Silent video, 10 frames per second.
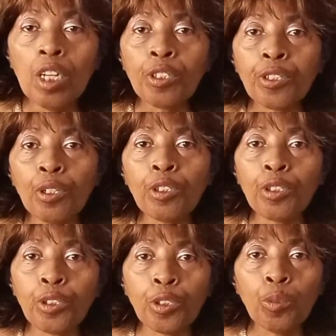So you
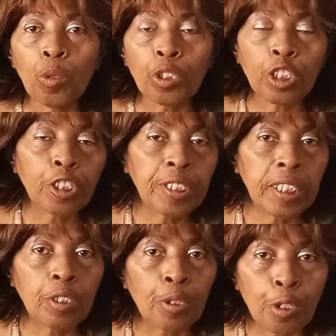do want to
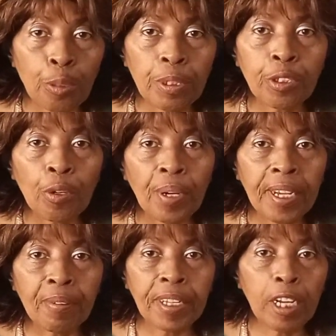seek a herbalist or
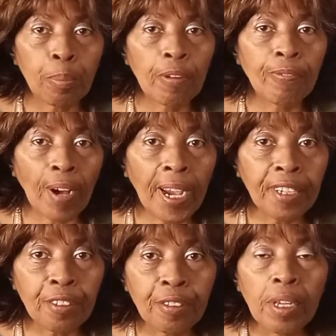healthcare
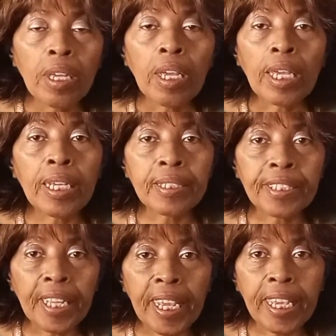provider in
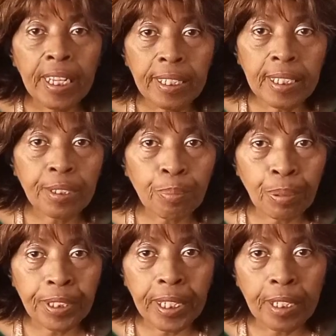taking this
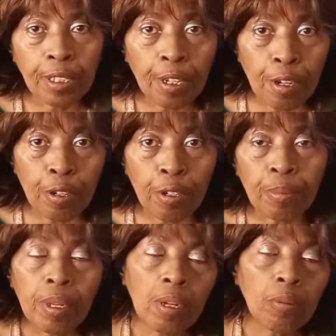particular
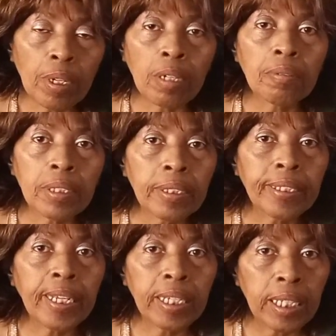herb. Well, in
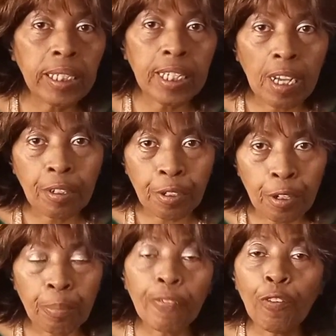taking any kind of
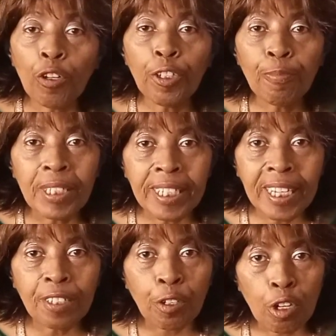herb, before you
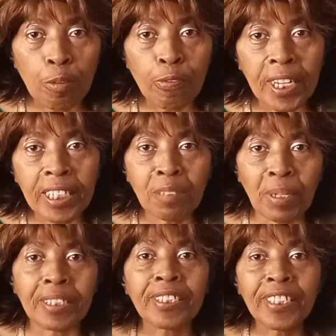begin an herbal
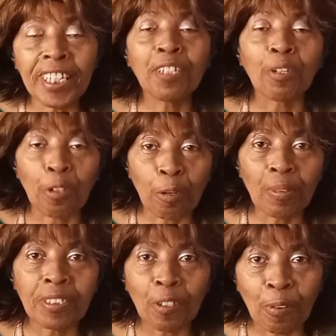regimen, seek a
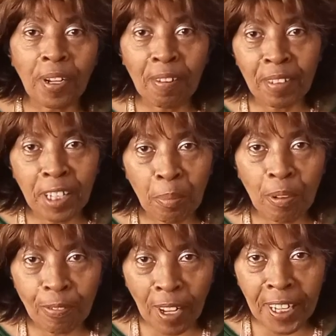herbalist or healthcare
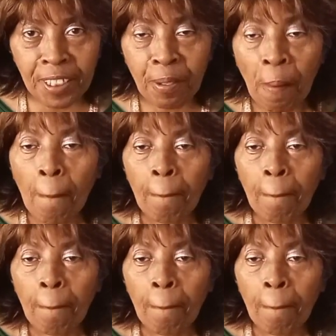provider.